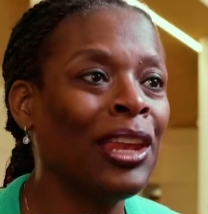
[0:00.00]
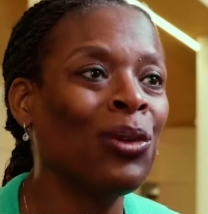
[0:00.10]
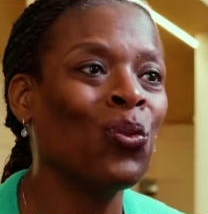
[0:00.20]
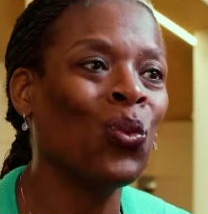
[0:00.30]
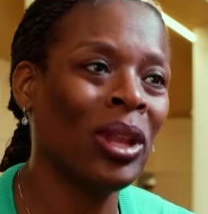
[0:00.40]
I
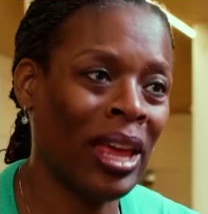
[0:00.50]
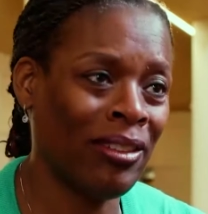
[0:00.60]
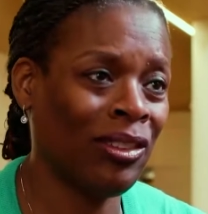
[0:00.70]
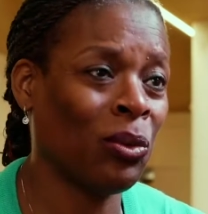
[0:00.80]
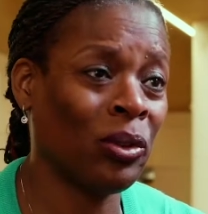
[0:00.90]
didn't
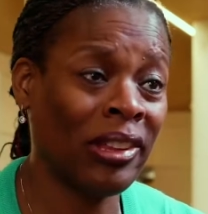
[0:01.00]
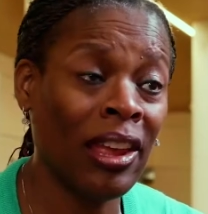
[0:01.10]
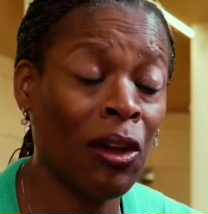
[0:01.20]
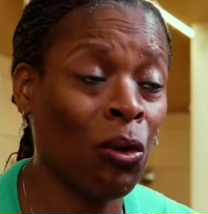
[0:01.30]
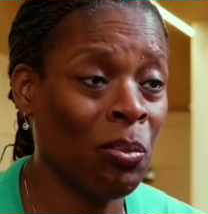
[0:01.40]
realize there was
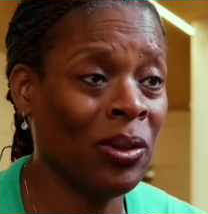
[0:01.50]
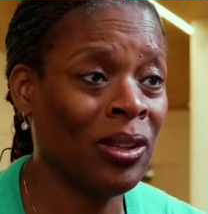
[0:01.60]
help.